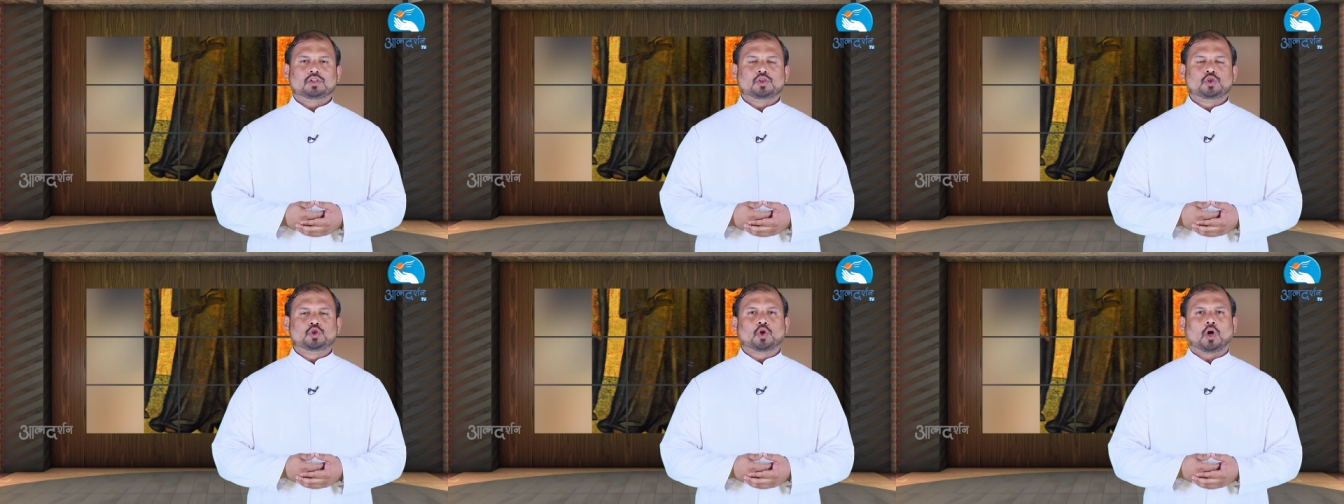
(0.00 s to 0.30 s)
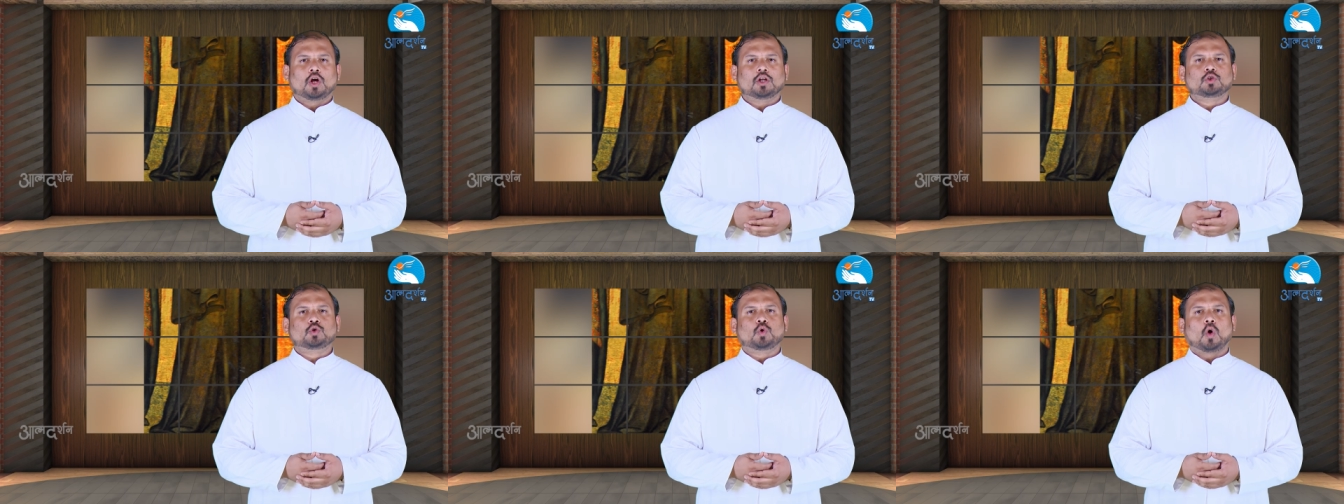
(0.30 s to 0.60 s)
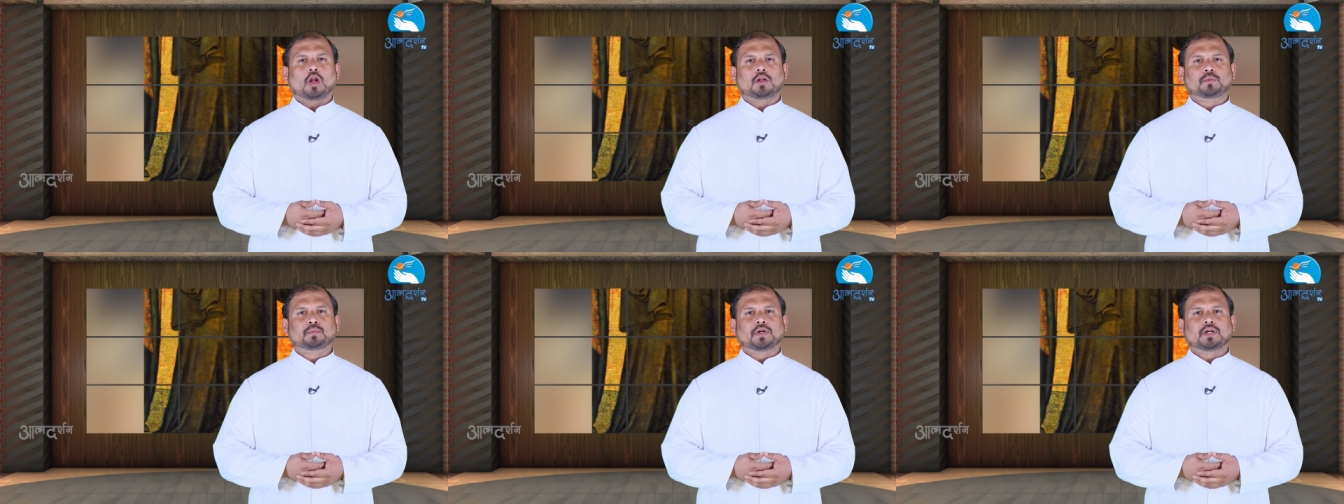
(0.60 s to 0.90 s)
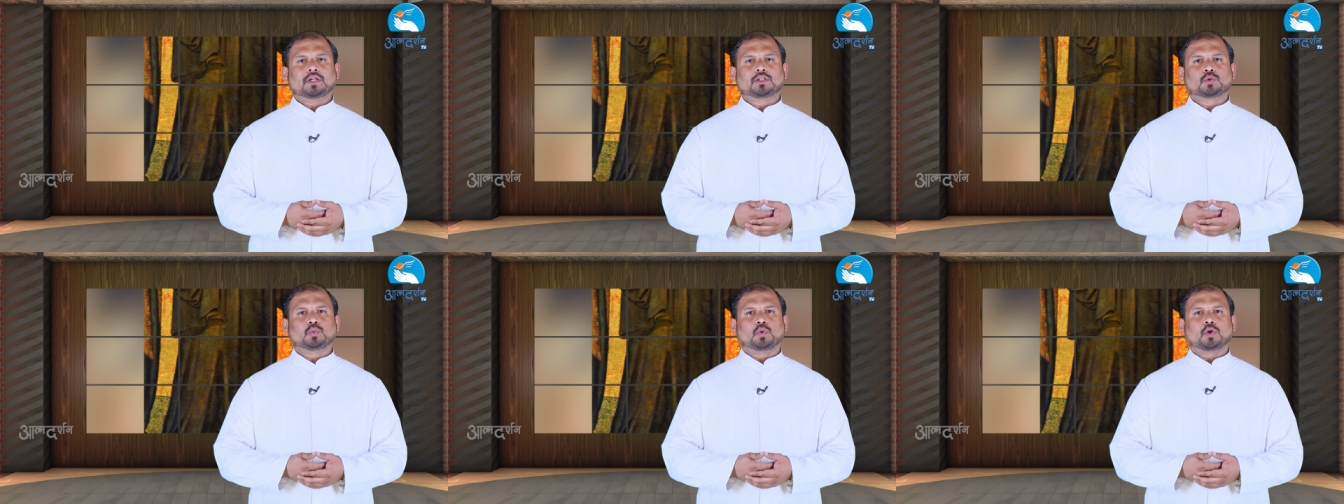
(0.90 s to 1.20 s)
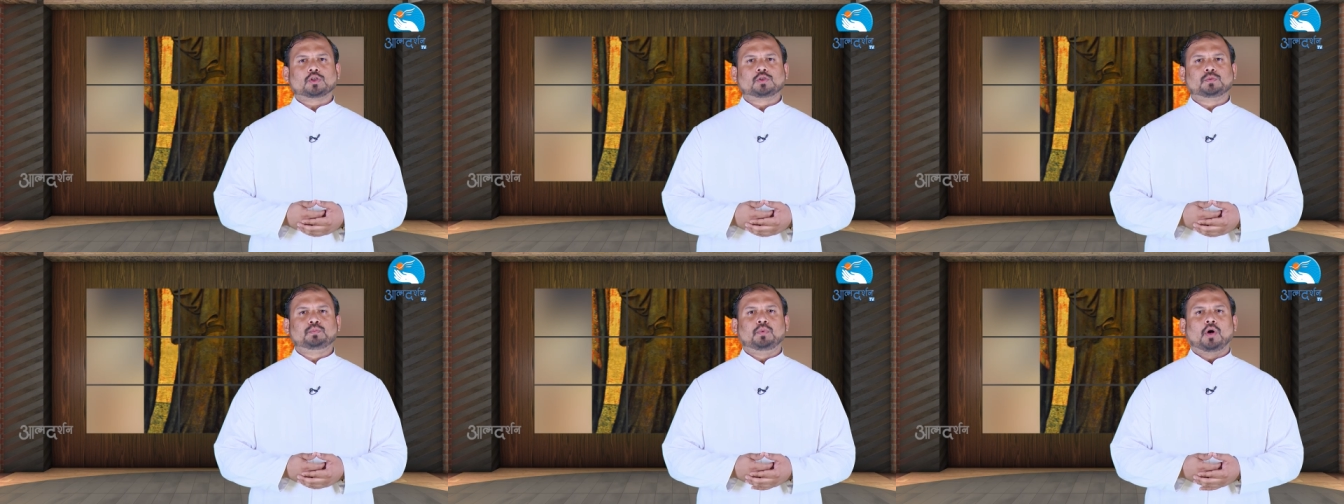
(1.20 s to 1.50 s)
John Gualbert
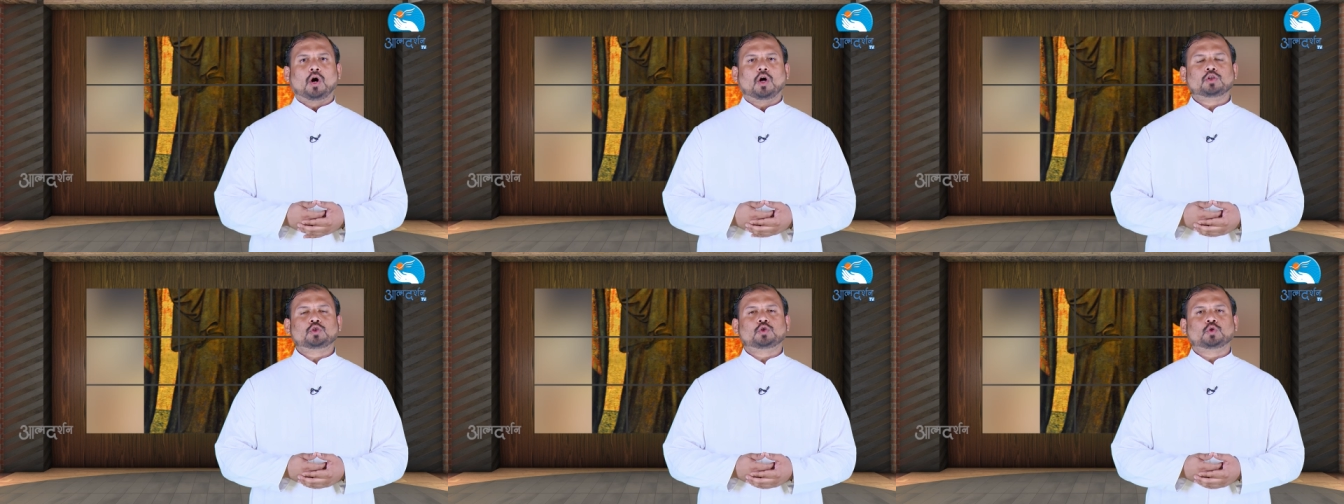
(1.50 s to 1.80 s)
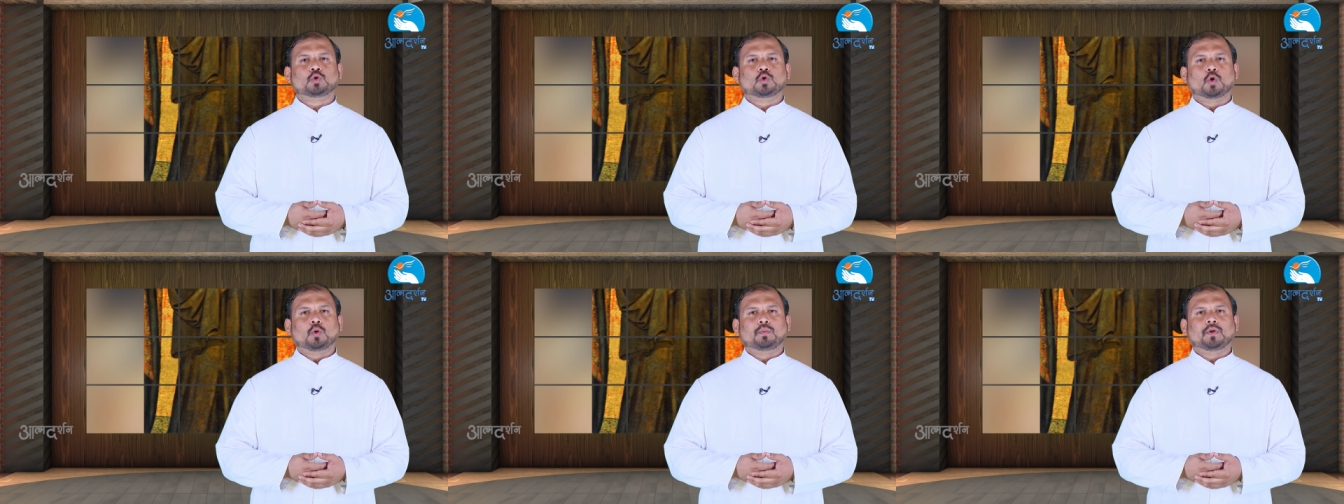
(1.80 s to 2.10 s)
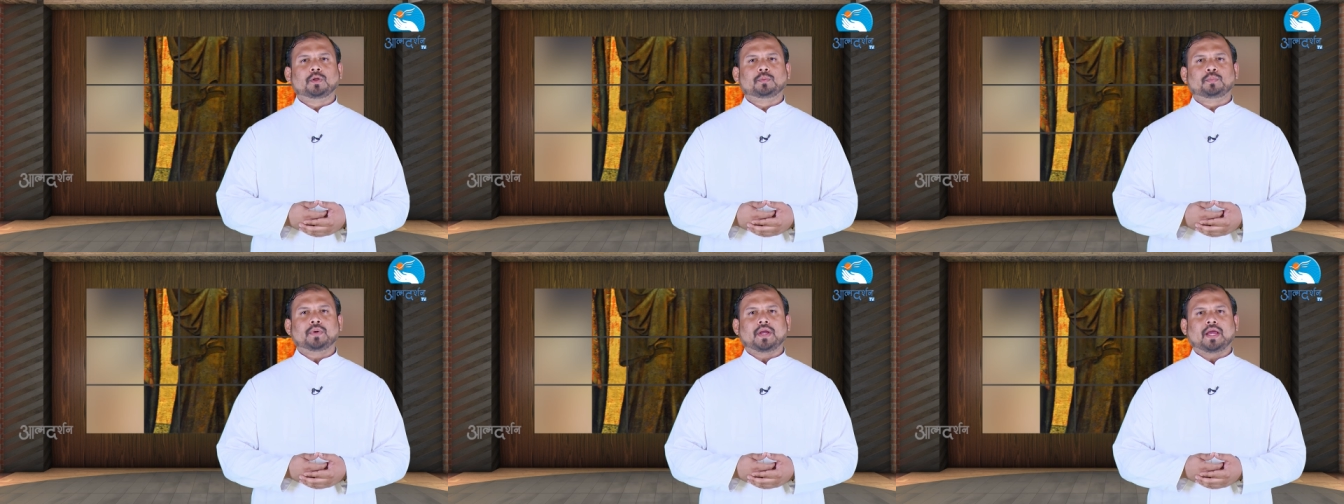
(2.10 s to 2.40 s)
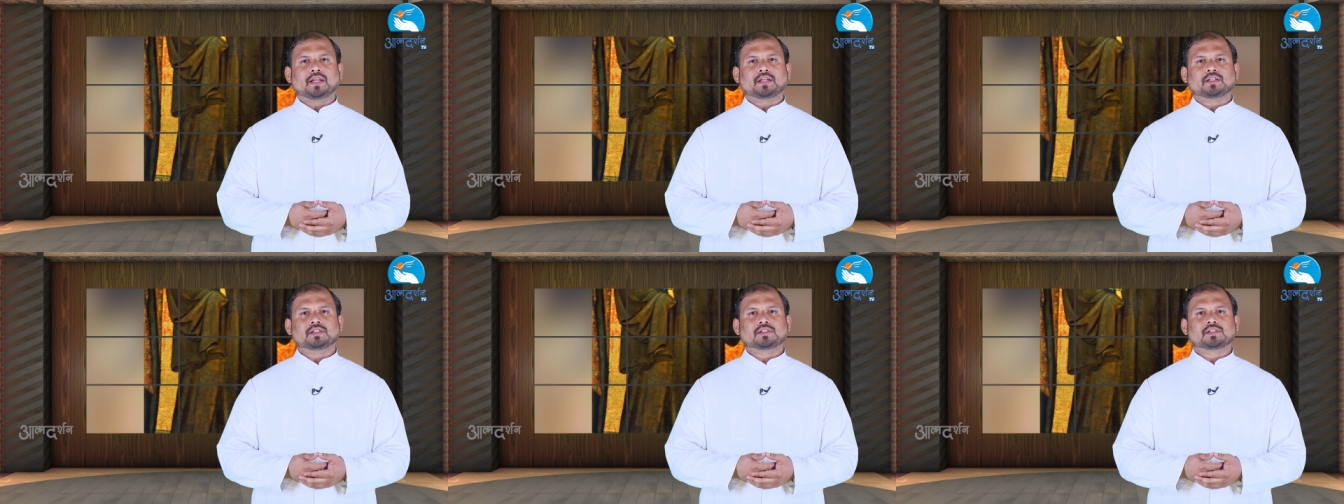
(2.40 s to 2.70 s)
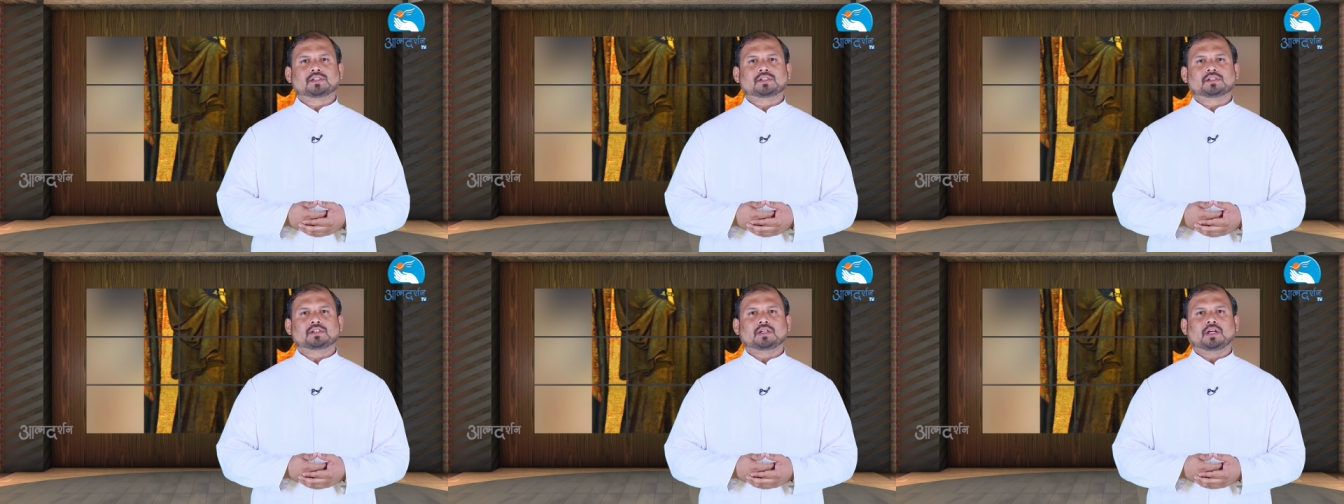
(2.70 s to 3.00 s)
was born to noble
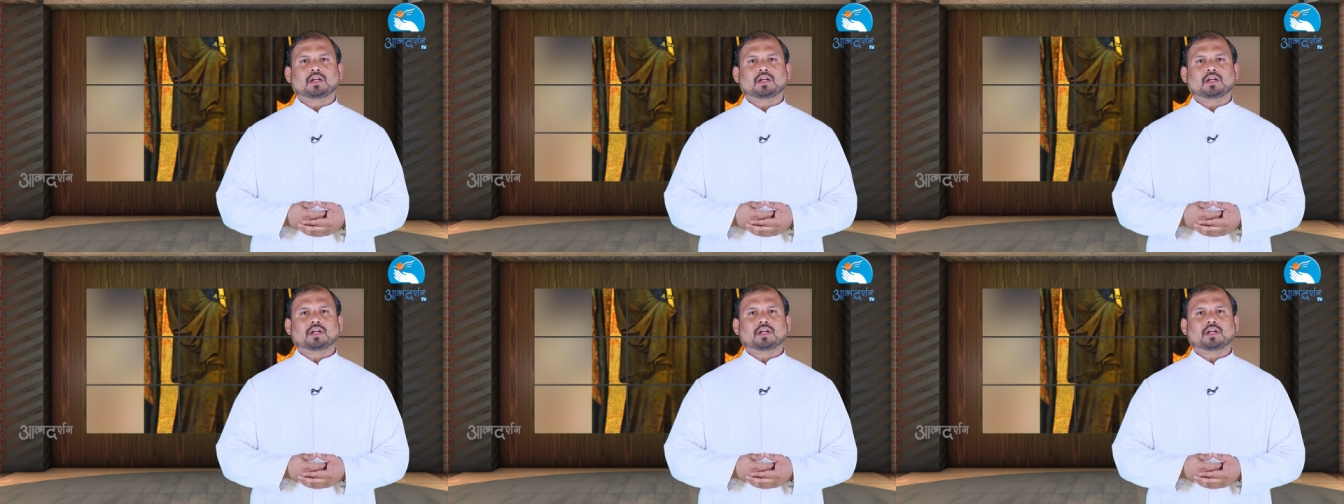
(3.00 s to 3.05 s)
parents